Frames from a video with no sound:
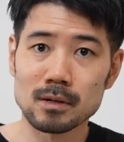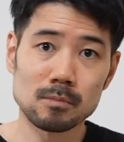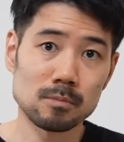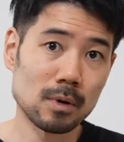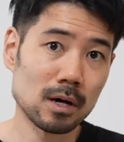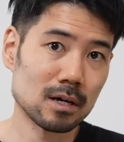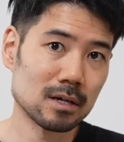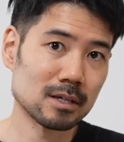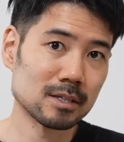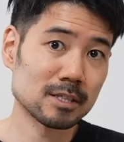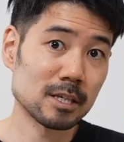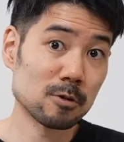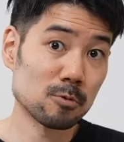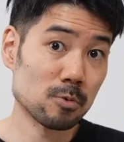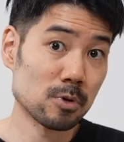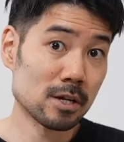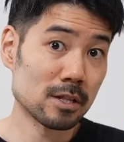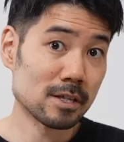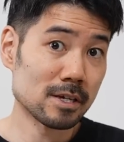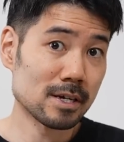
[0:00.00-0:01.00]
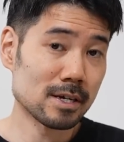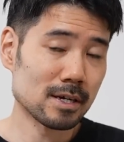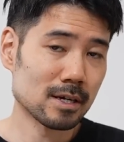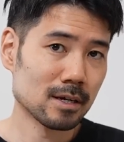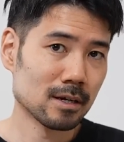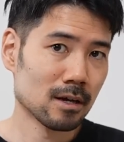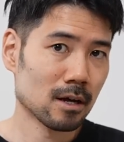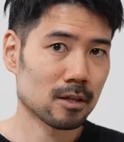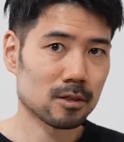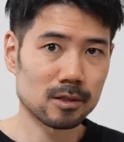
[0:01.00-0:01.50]
but is it
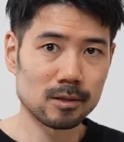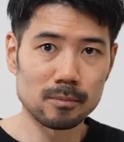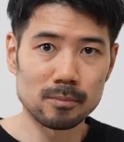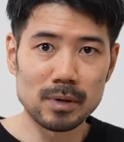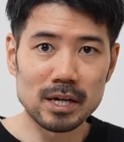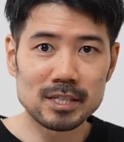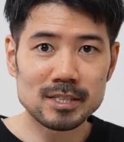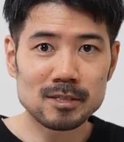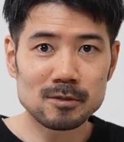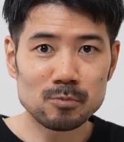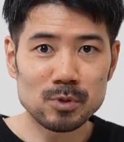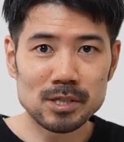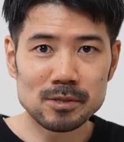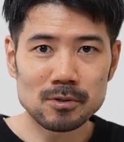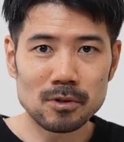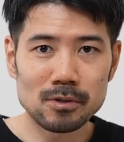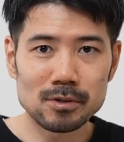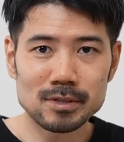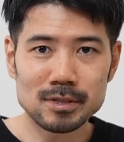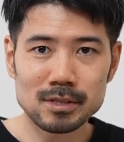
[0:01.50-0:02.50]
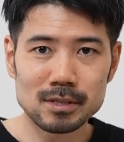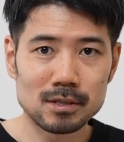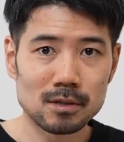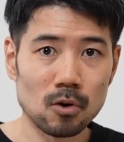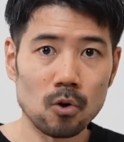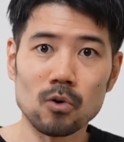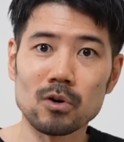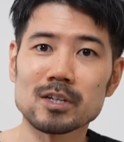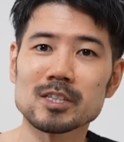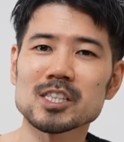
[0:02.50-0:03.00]
really the best resource,
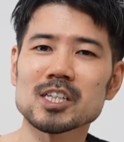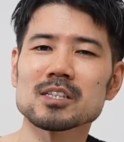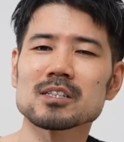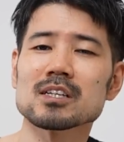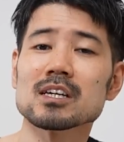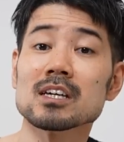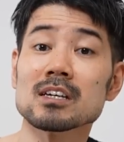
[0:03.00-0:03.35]
or is it